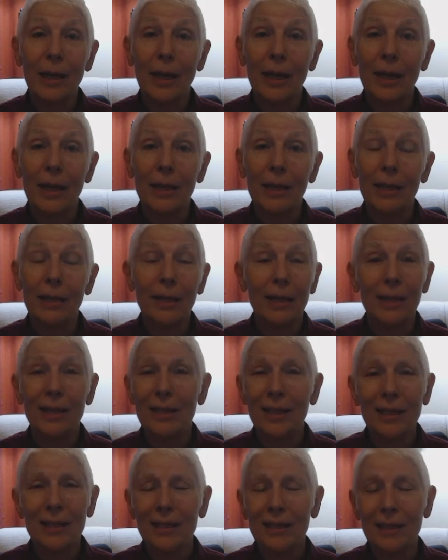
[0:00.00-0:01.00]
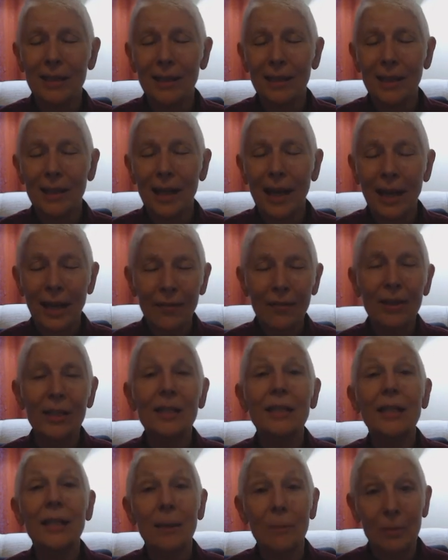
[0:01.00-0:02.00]
And I have an
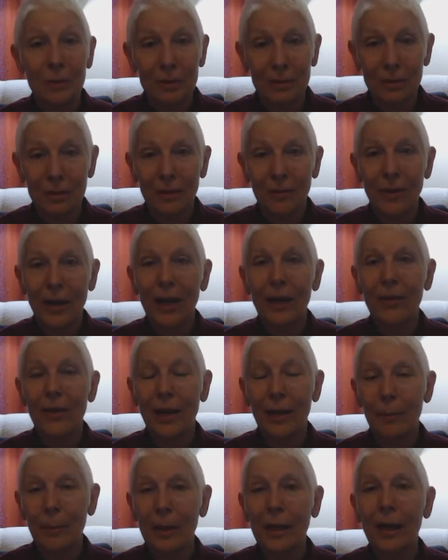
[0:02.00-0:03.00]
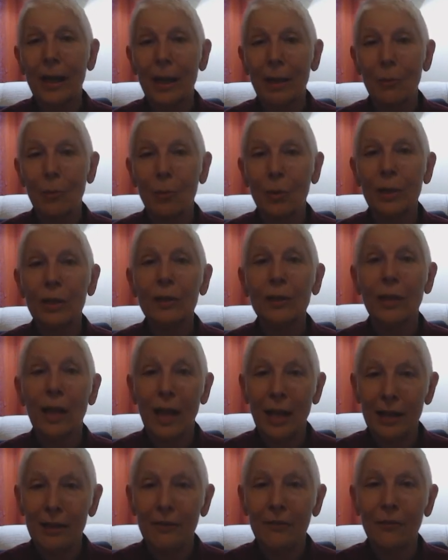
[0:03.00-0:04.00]
example of how that became real
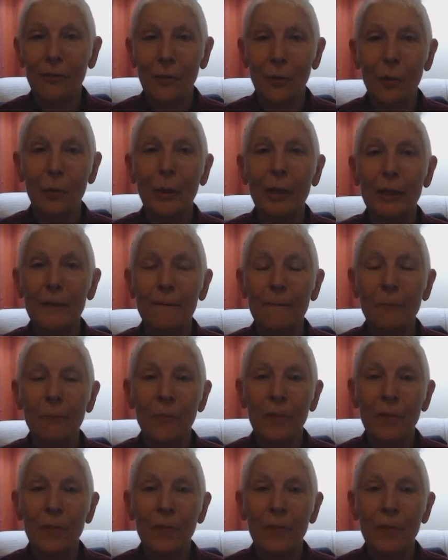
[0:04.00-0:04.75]
life for me.